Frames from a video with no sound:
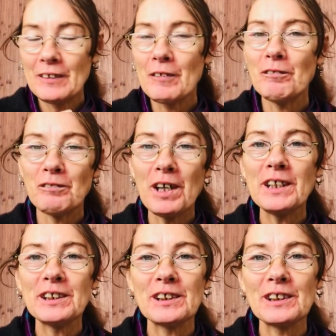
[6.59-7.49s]
the
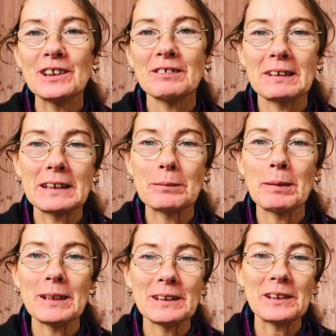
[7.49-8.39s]
final
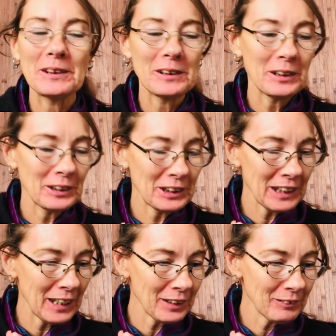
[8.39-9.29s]
transpersonal
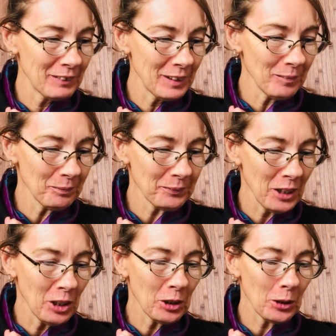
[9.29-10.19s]
chakra
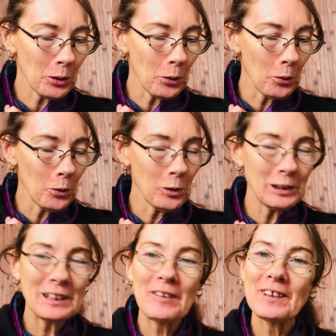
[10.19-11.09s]

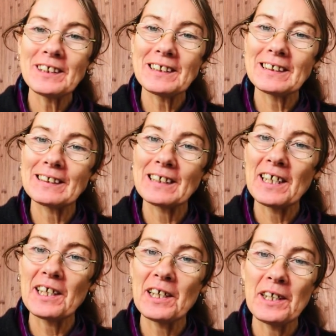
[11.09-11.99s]
called the
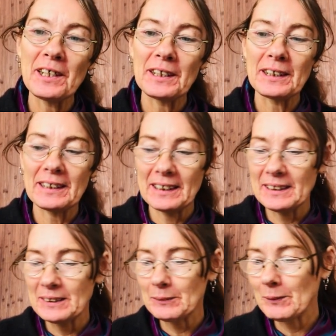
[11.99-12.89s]
stellar
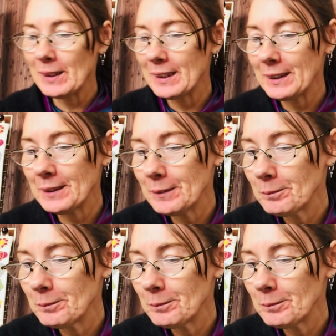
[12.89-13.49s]
gateway.